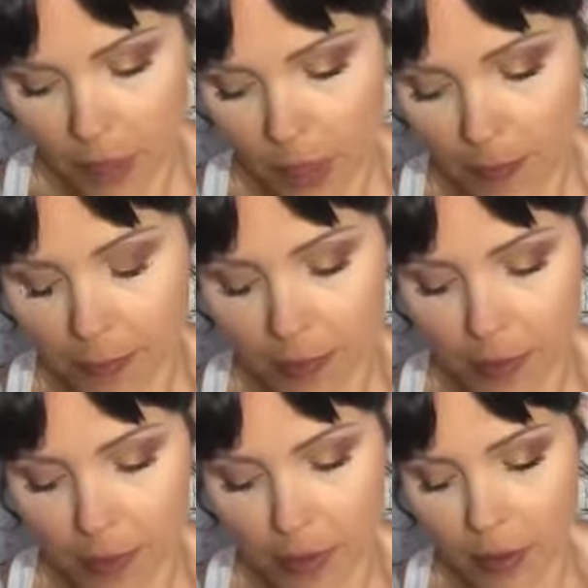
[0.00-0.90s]
lip
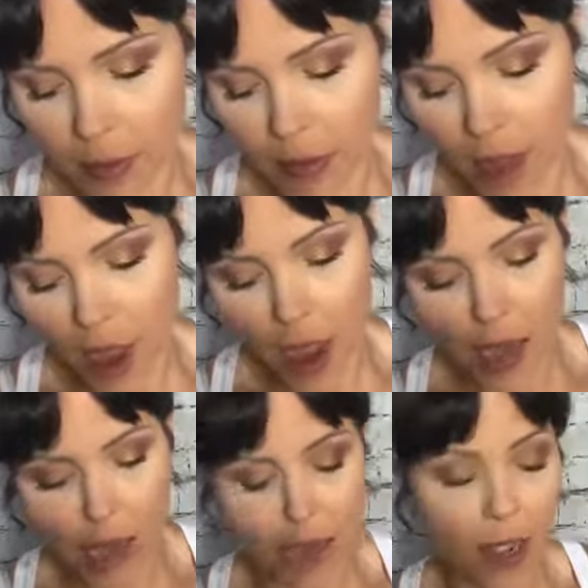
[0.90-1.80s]

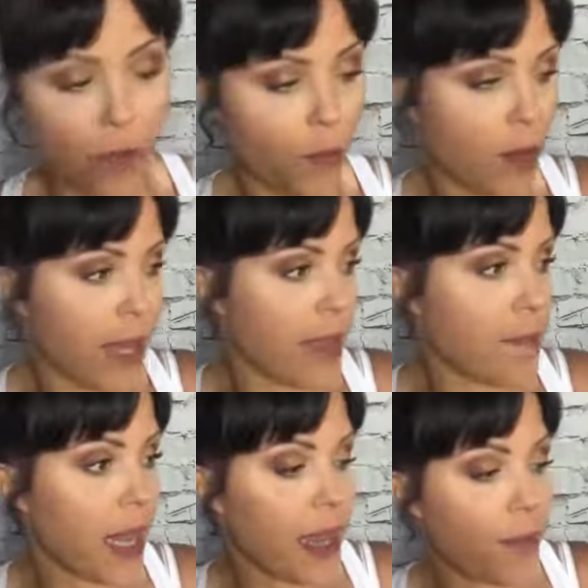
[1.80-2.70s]
hottie. Now, when I get
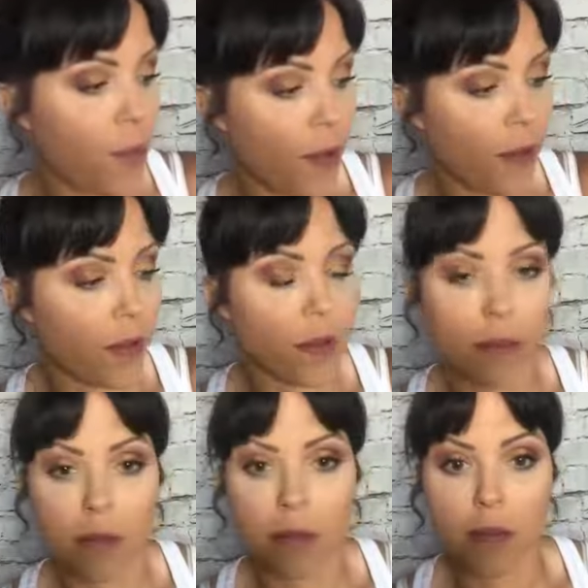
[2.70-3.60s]
my lip oil,
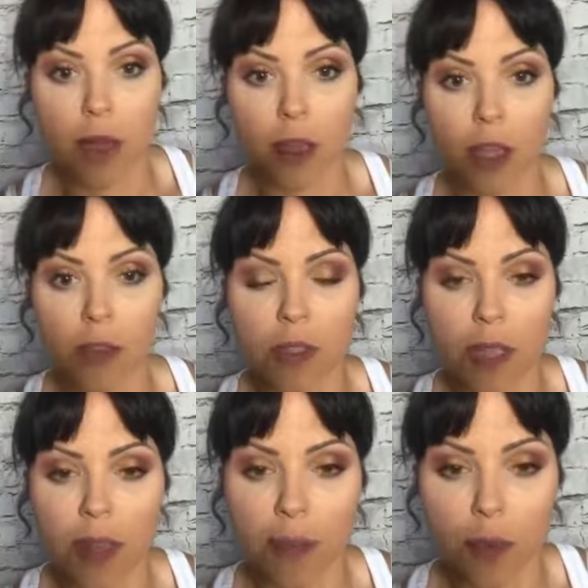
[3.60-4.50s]
I'll use
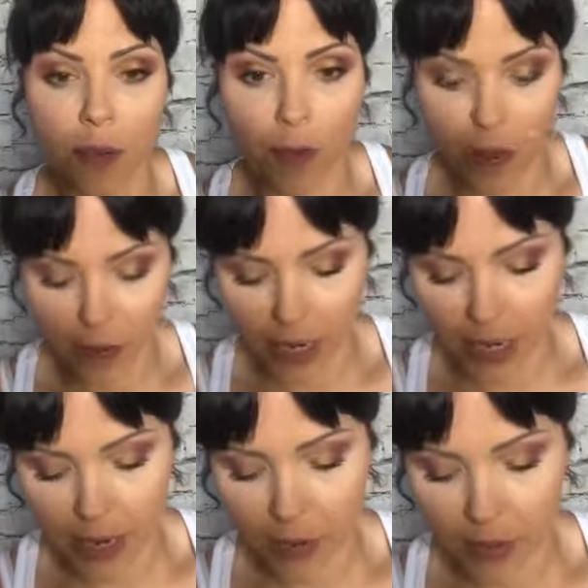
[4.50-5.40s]
lip oil, but right
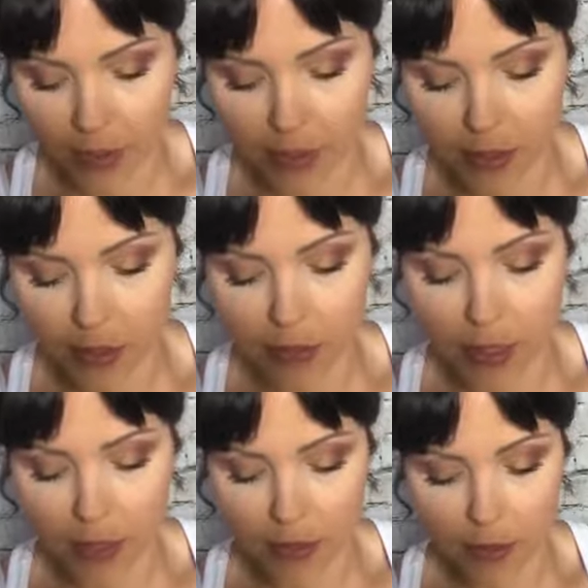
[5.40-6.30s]
now, this is the
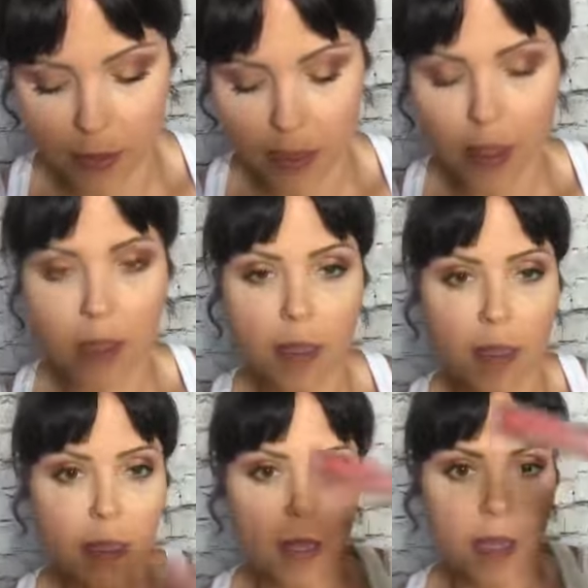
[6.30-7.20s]
only
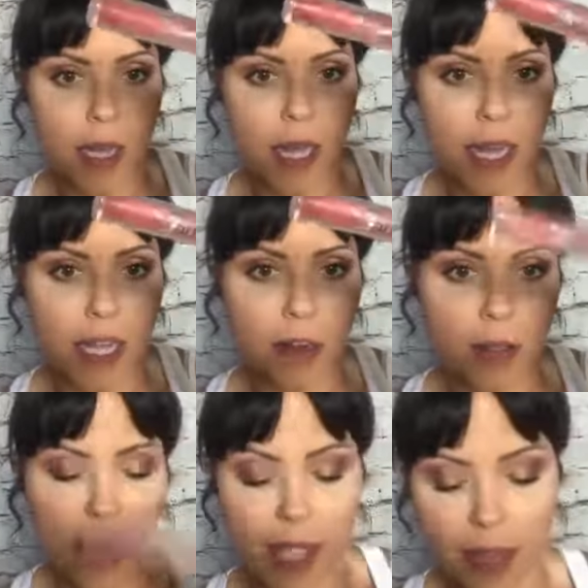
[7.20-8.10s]
clear
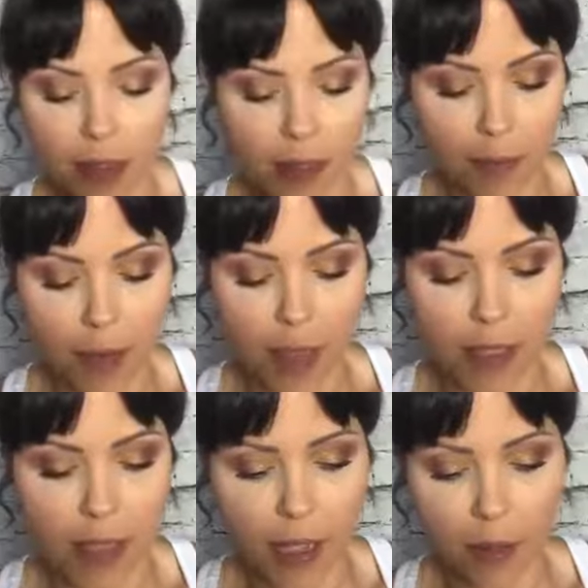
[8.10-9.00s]
like lip
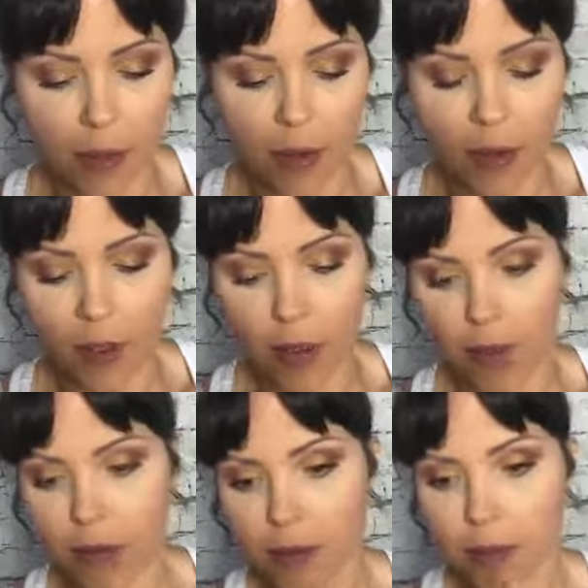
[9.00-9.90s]
gloss I can put on.